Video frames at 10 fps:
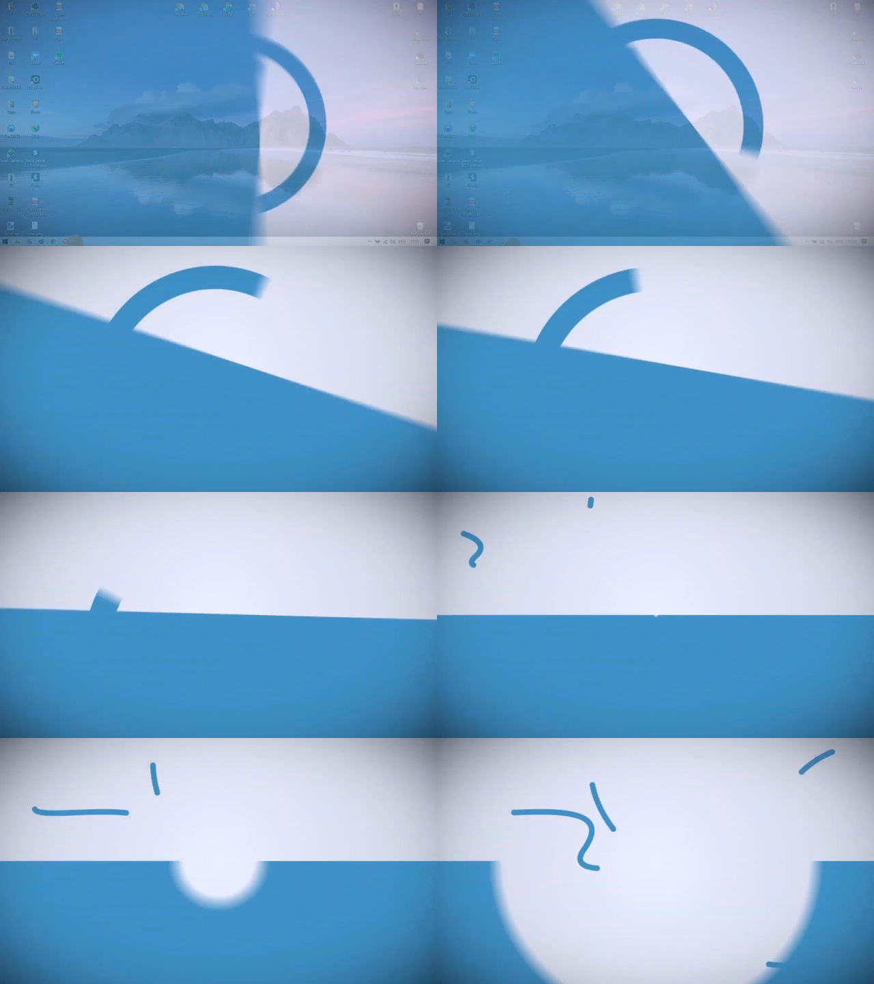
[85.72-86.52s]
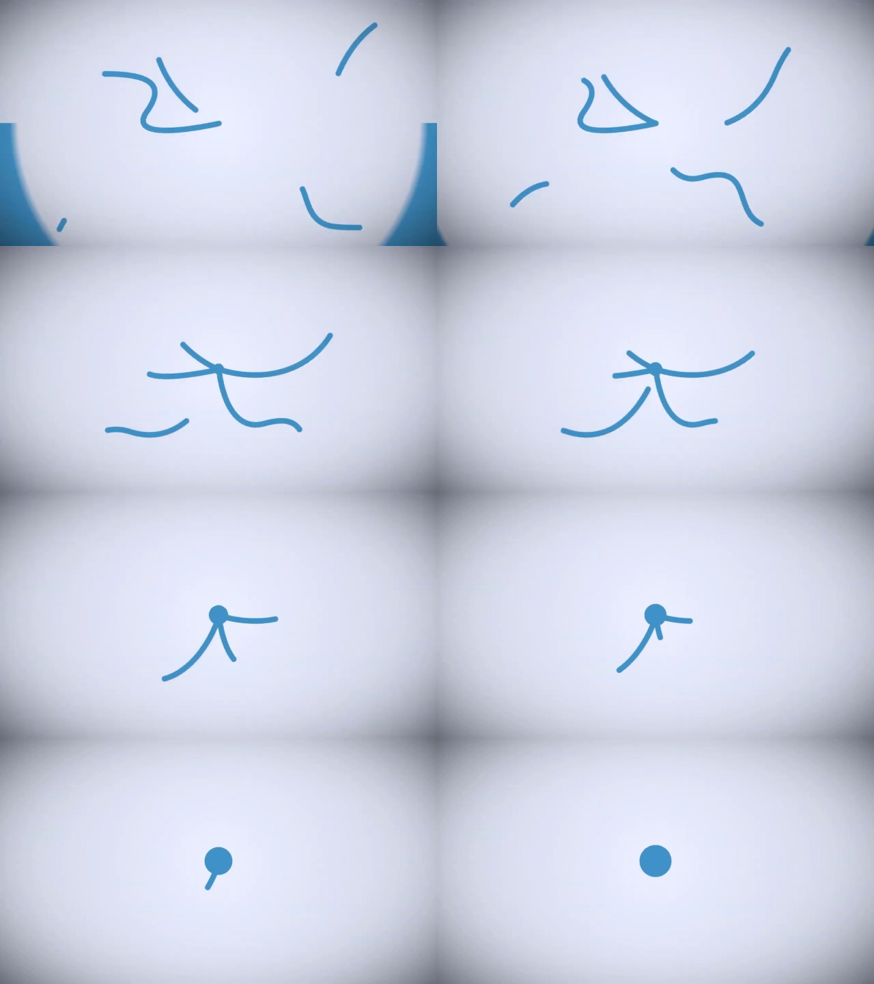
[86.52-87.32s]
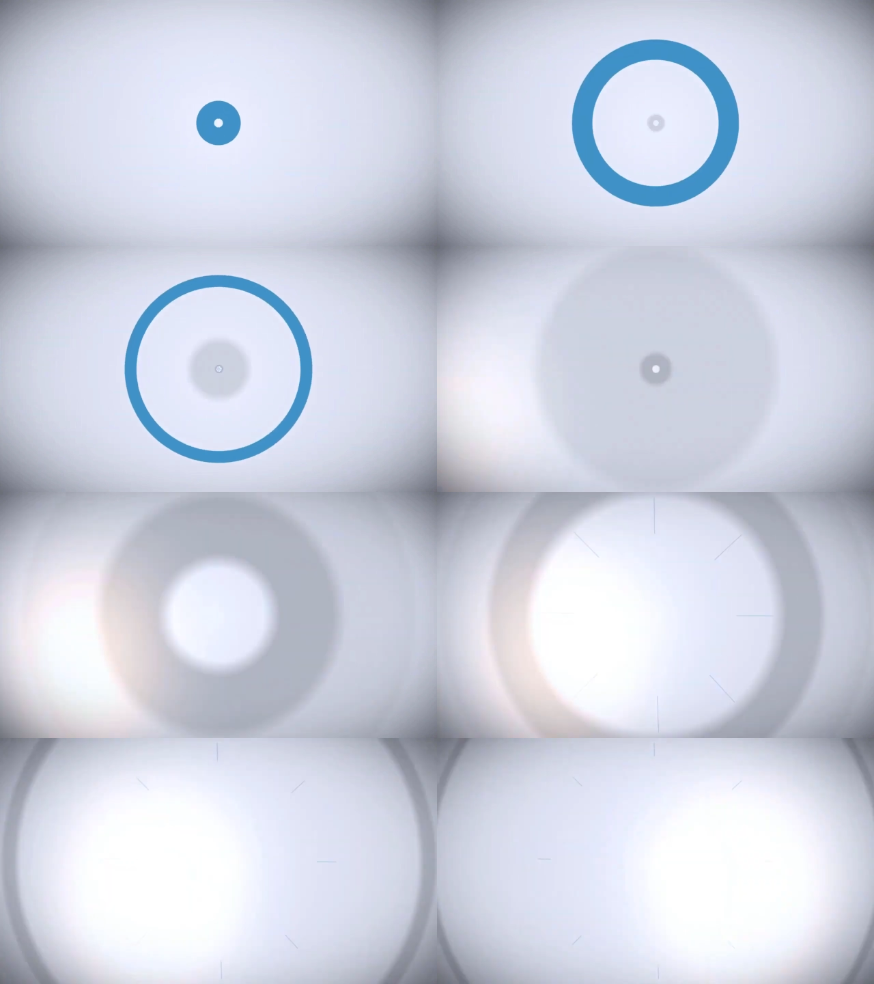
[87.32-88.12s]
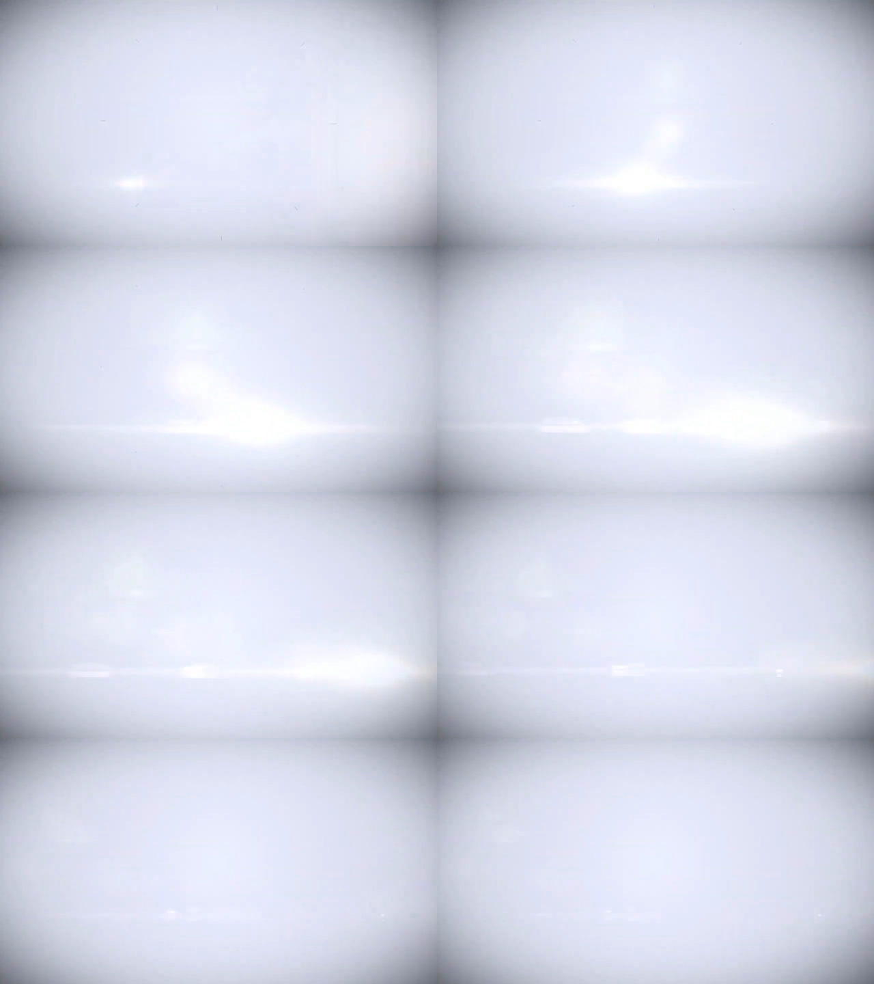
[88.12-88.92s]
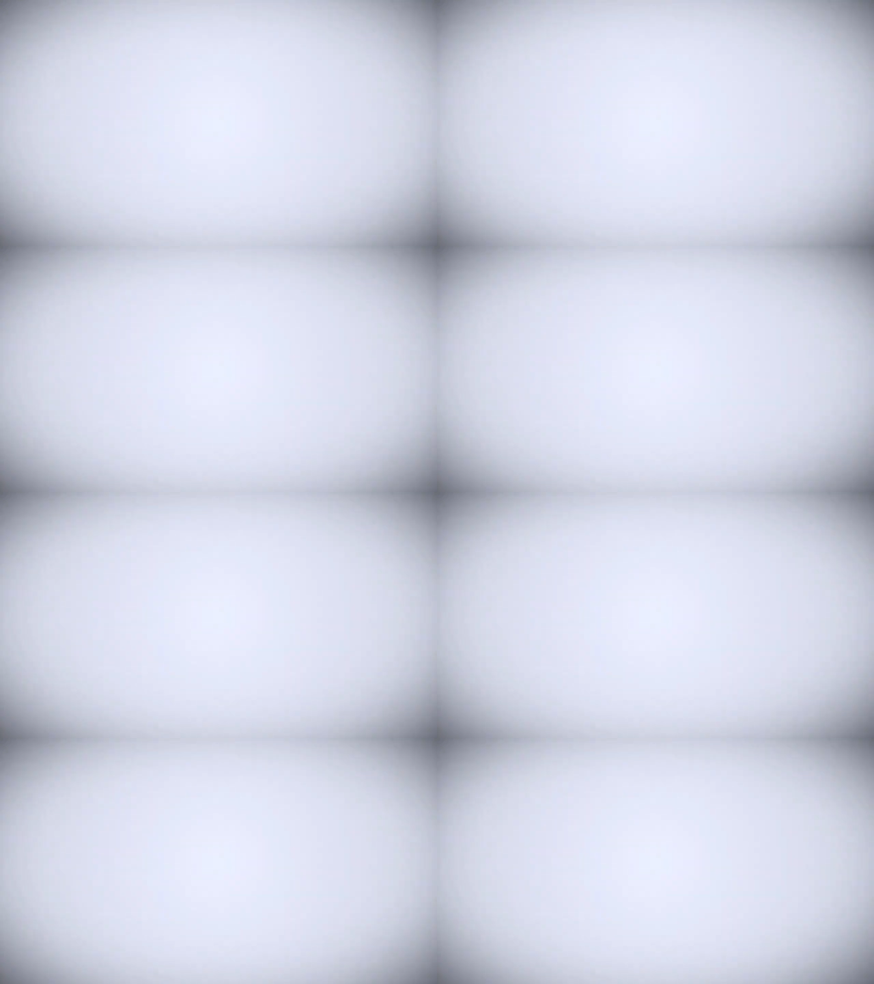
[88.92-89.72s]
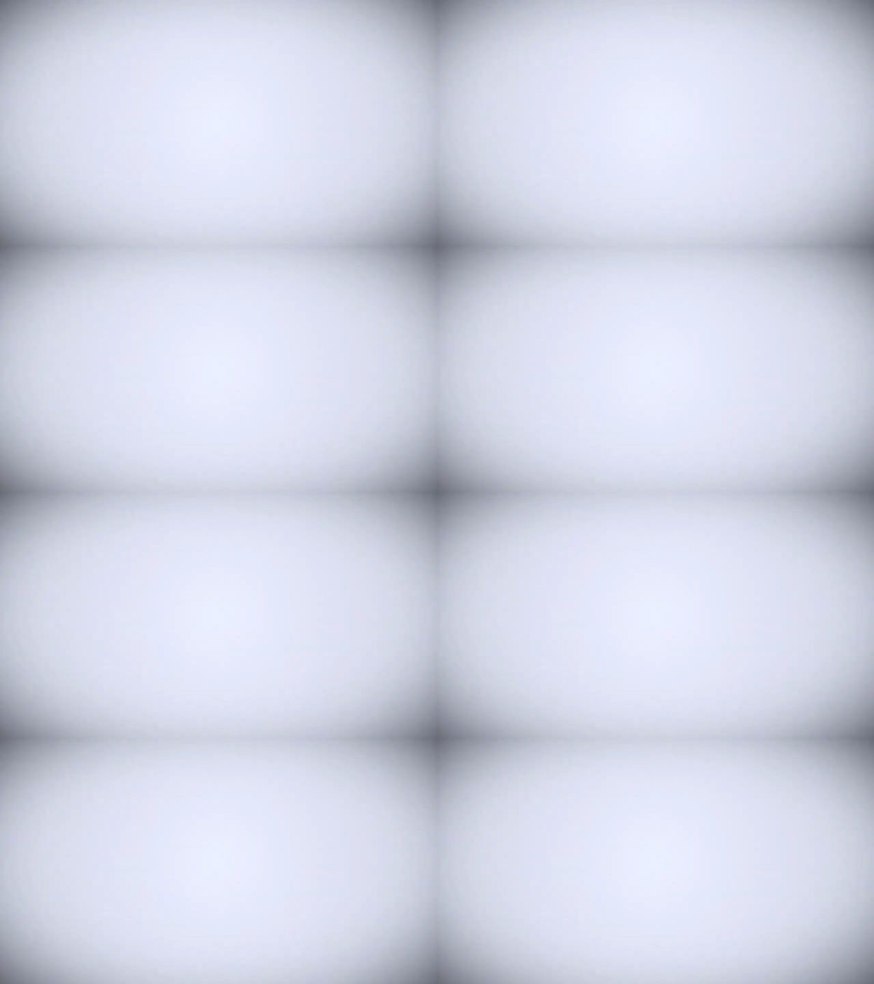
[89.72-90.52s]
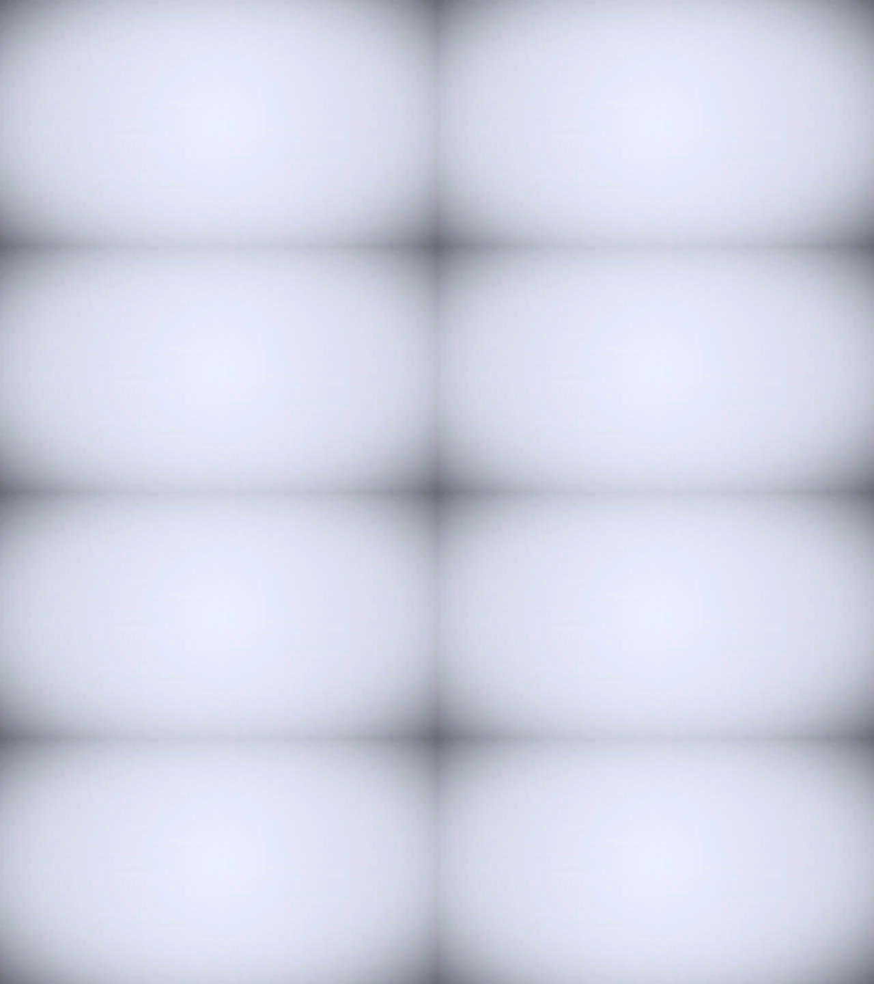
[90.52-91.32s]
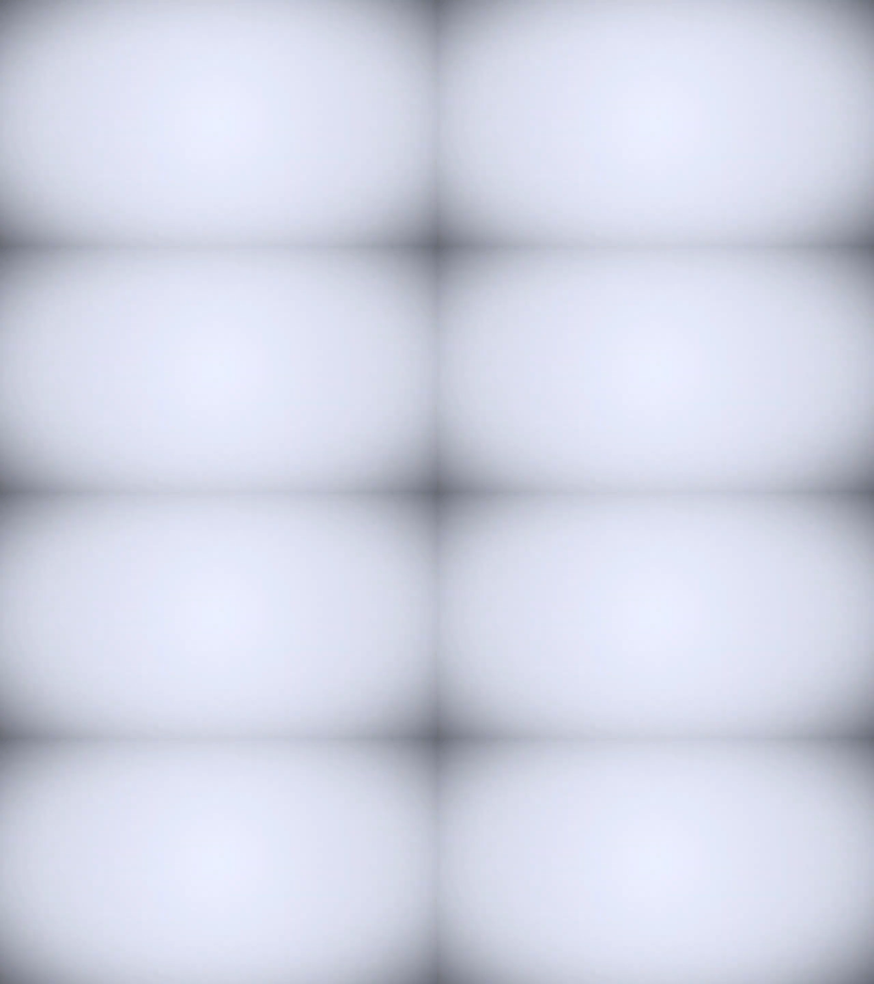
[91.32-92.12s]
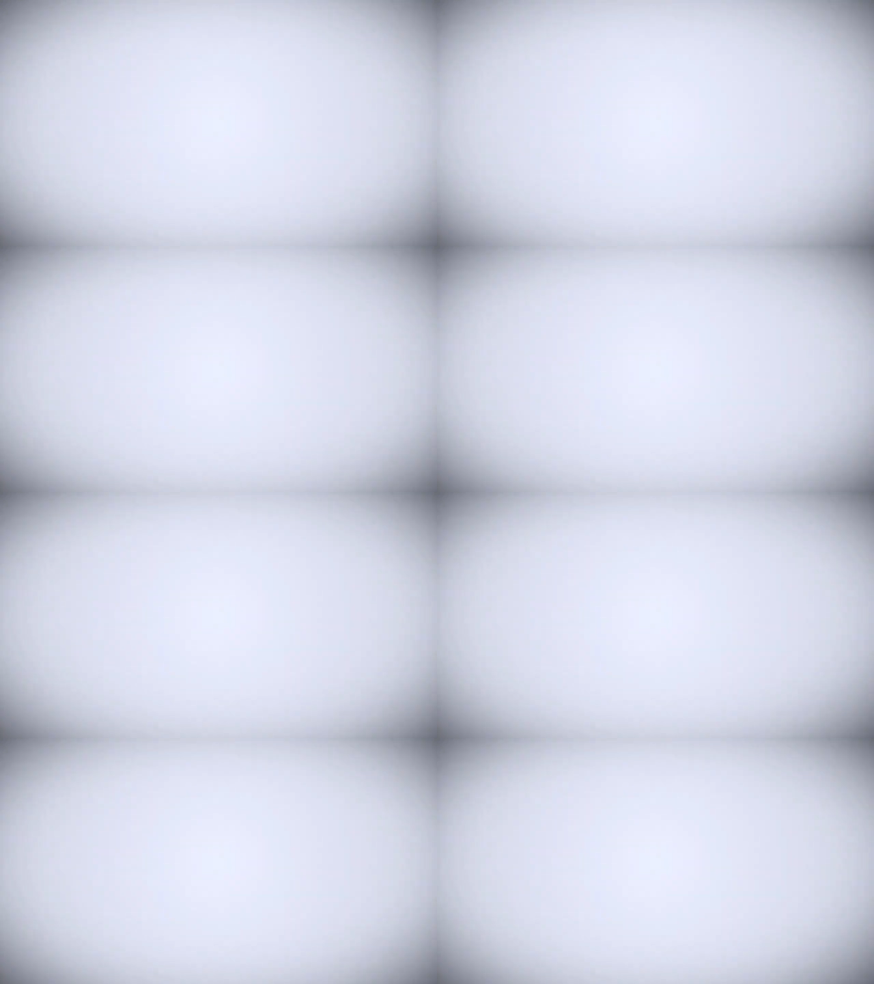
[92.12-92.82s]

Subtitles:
Nobody's mouth can be seen.